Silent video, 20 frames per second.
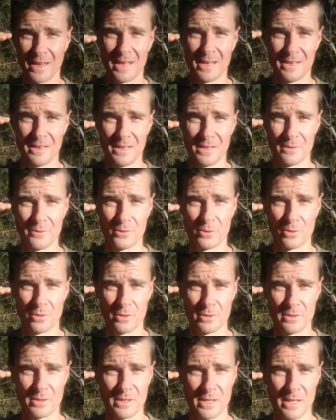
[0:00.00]
And then, of
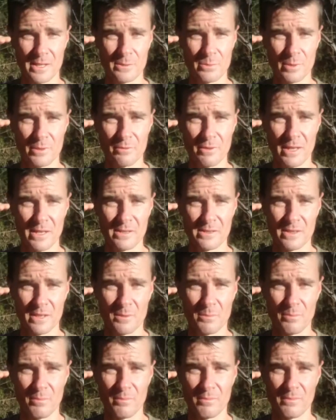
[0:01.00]
course, as we raise
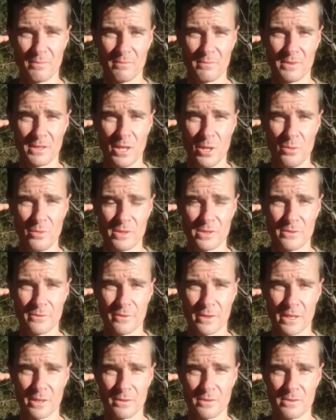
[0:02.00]
our
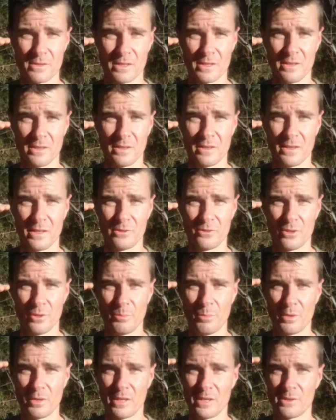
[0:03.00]
lowest frequency, our
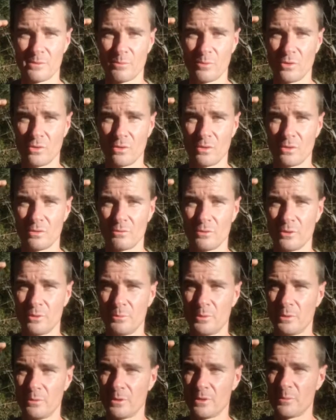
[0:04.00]
top one has more
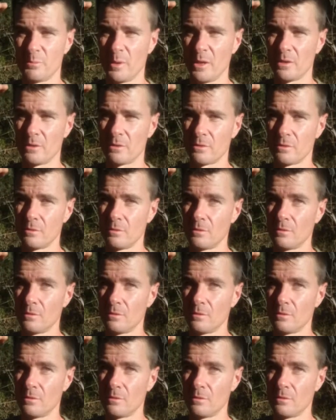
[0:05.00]
room to expand.